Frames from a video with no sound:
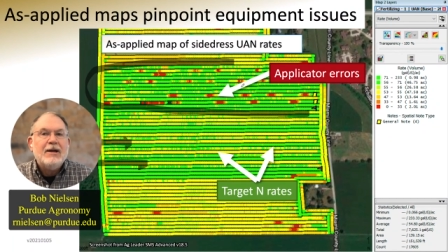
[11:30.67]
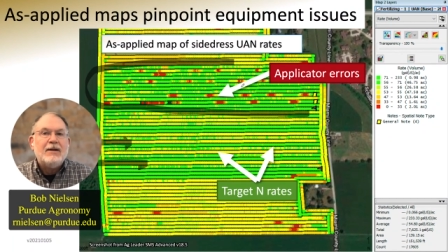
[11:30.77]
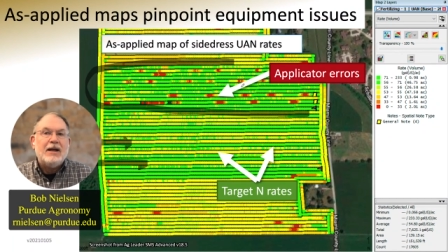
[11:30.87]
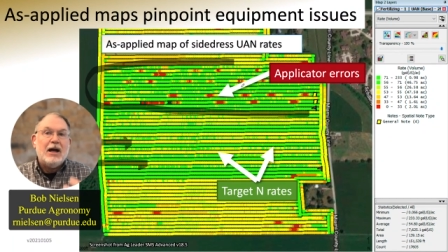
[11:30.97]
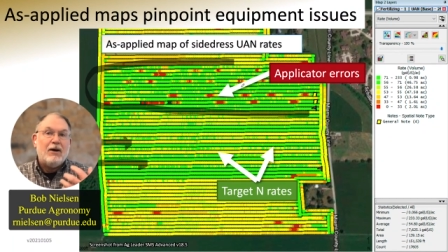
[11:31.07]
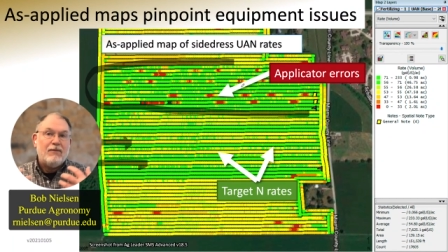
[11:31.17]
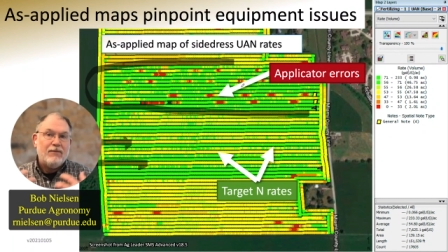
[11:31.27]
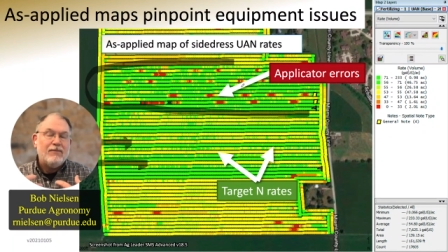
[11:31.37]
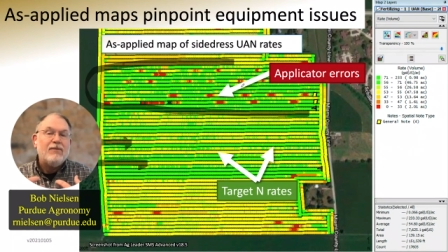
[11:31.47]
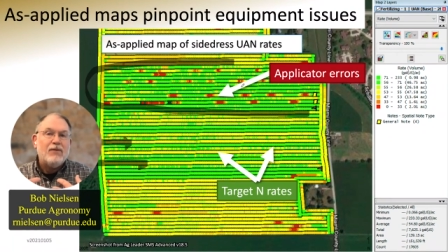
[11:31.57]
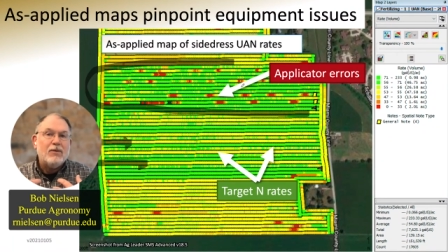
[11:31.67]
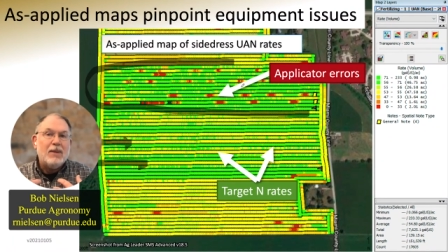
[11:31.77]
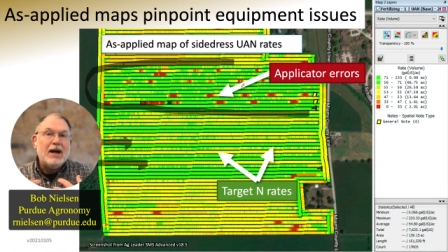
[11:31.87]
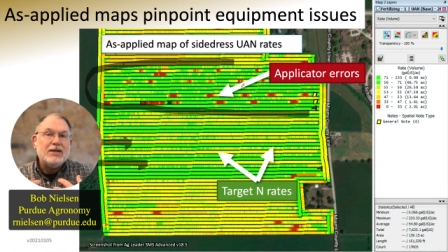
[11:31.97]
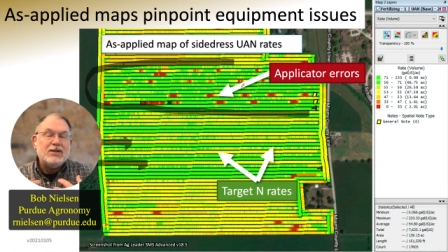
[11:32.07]
Now, for
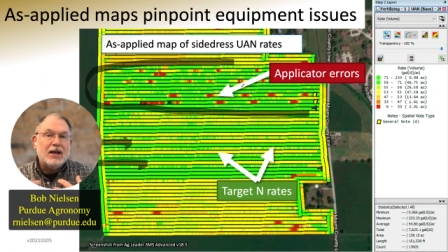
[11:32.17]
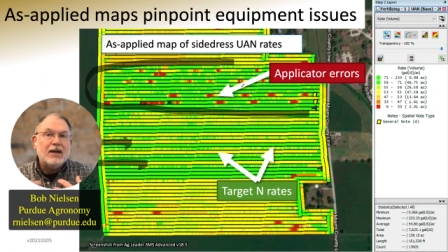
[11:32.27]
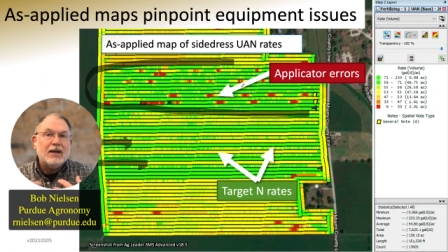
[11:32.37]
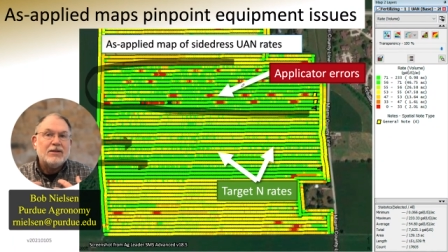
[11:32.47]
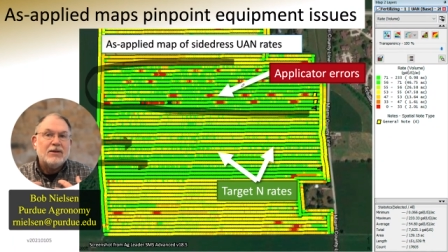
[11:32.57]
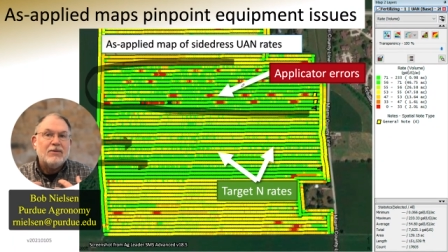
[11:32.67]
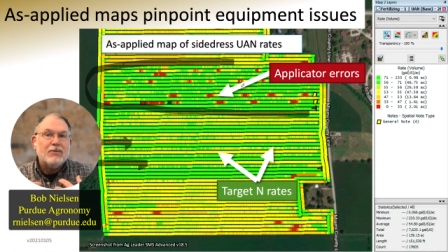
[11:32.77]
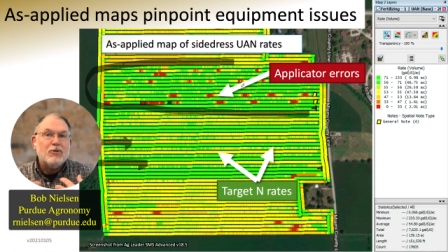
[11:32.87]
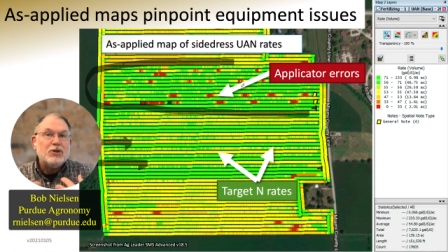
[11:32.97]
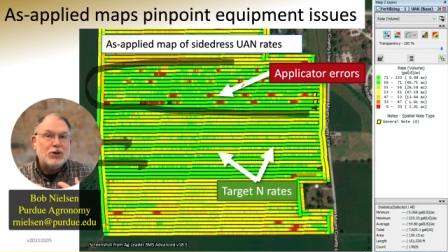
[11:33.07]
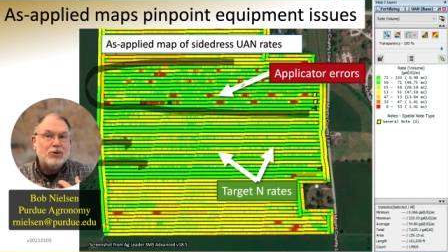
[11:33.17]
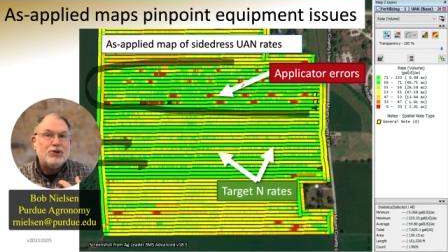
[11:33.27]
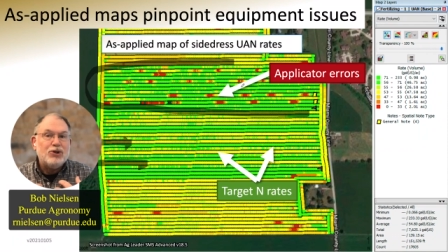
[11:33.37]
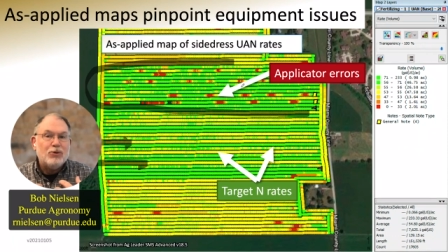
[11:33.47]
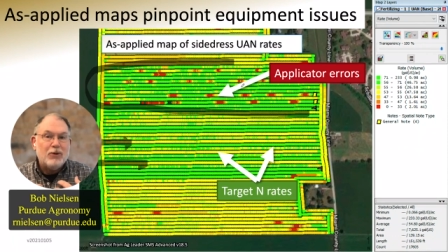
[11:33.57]
my sake as a
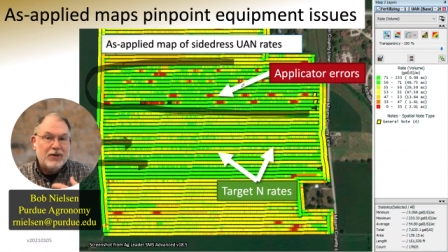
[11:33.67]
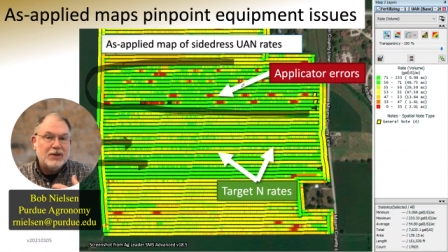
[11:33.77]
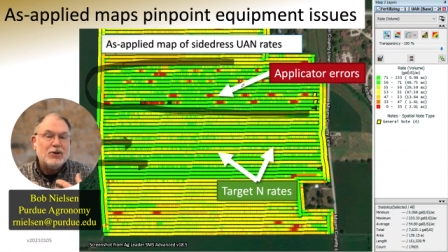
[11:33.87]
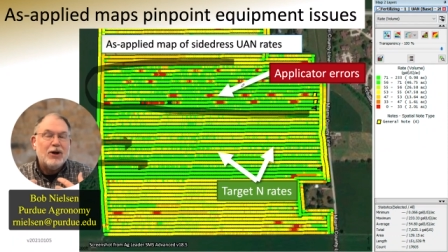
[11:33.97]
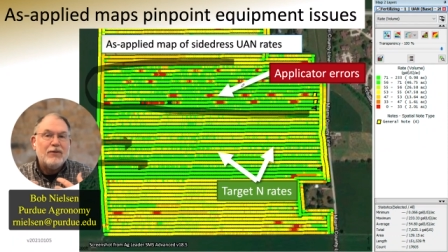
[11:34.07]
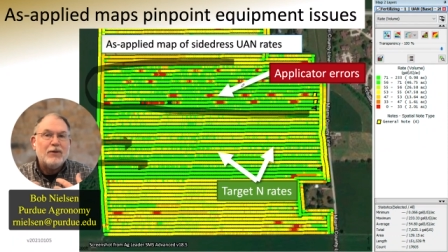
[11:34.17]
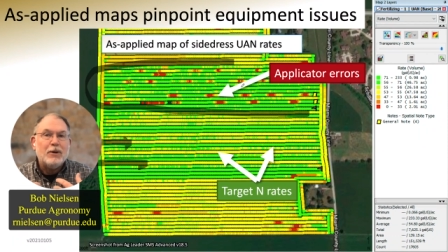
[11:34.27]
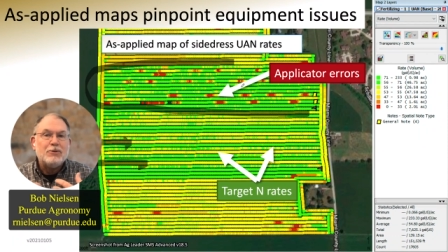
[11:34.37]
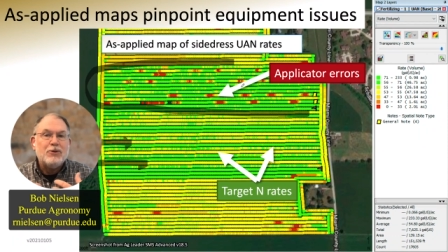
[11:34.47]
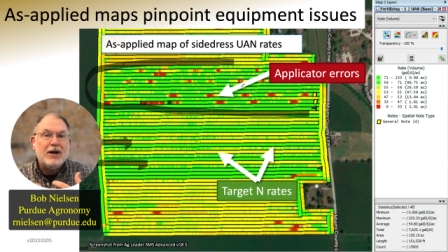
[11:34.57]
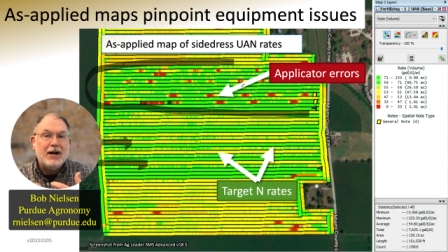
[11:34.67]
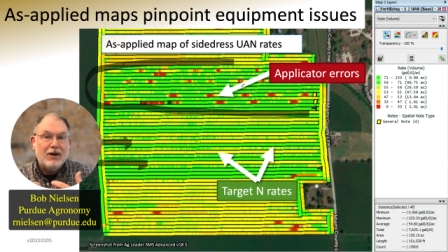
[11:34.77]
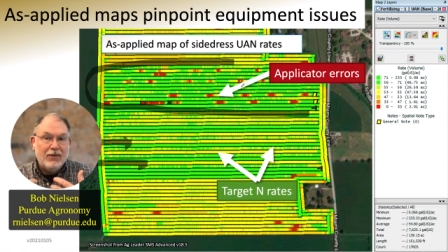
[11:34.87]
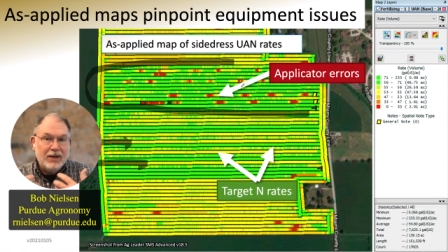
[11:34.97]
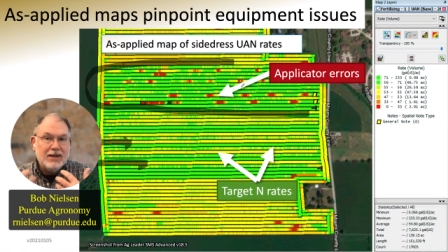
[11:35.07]
researcher with this on-farm
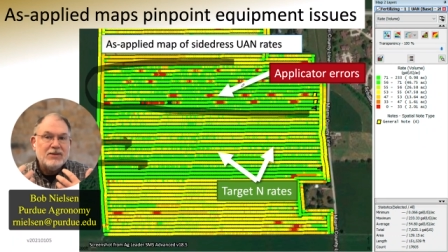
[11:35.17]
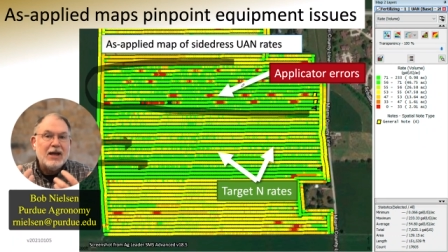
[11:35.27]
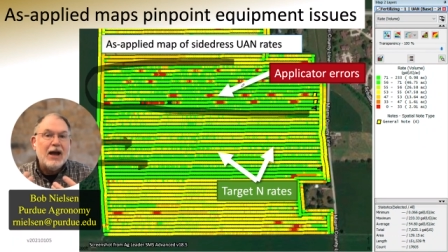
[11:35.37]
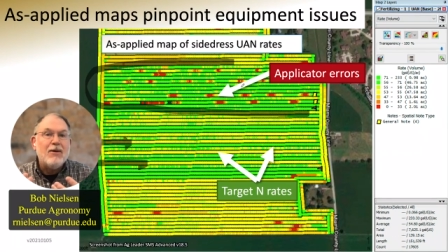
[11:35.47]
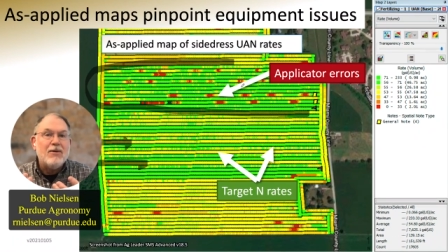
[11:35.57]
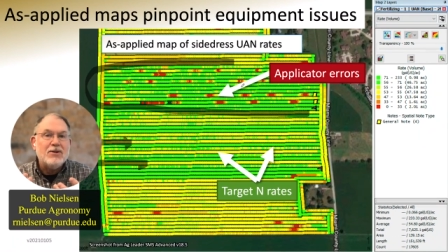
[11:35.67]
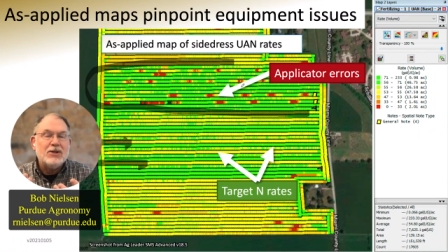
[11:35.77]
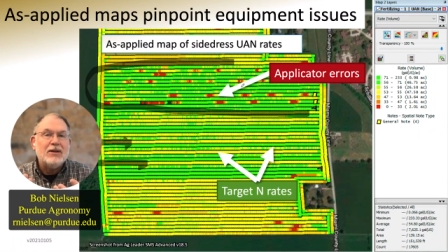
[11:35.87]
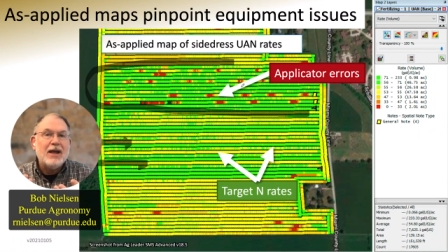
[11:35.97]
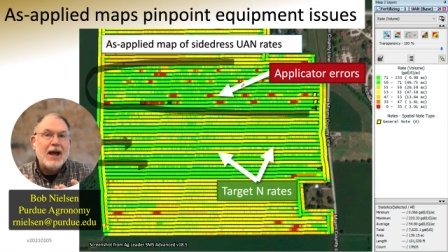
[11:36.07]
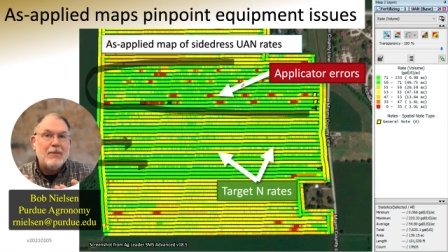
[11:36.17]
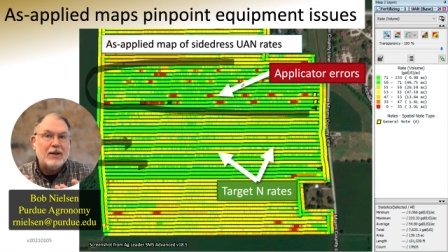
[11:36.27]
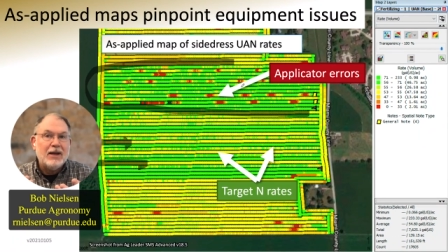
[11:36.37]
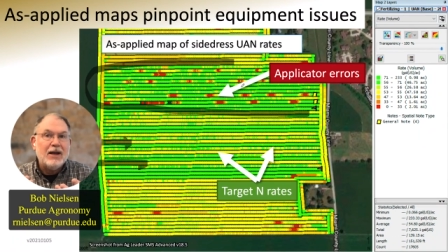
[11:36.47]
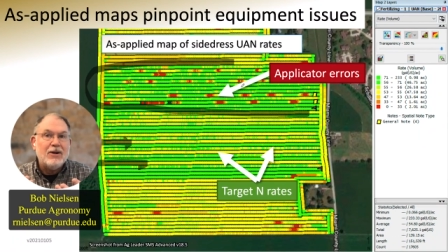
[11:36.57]
trial, these errors in the
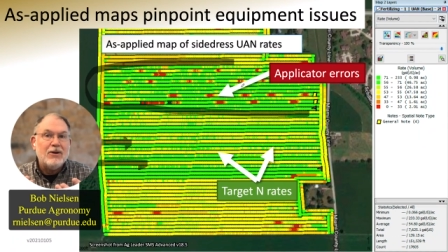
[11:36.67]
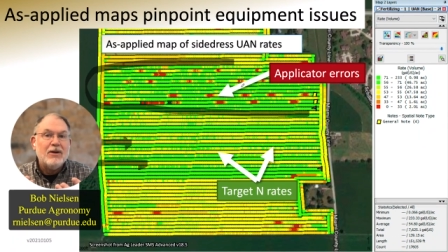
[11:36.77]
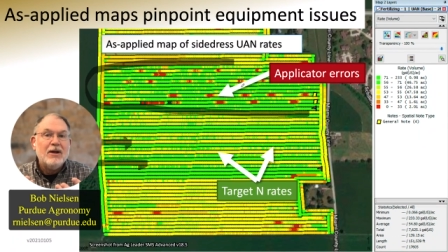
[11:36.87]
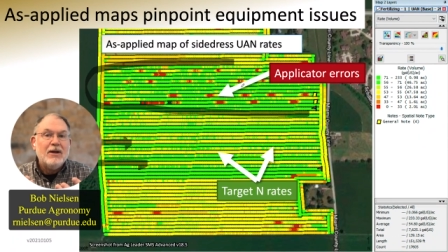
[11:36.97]
applicator